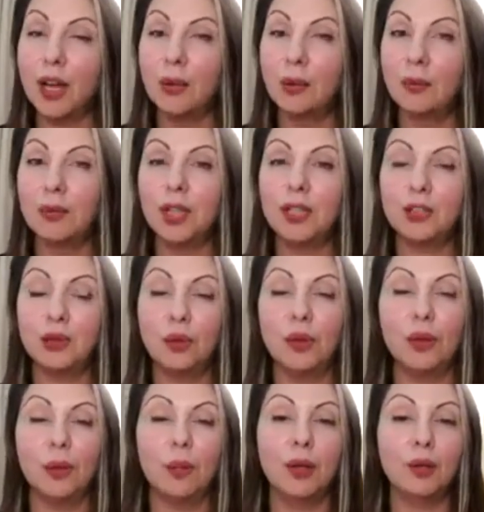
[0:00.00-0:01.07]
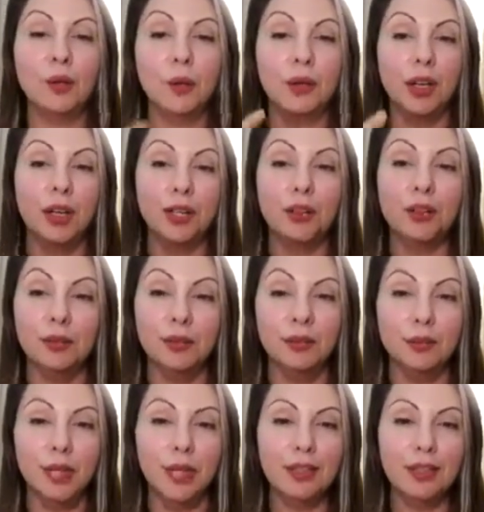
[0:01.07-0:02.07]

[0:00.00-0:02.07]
How would I talk about what I do?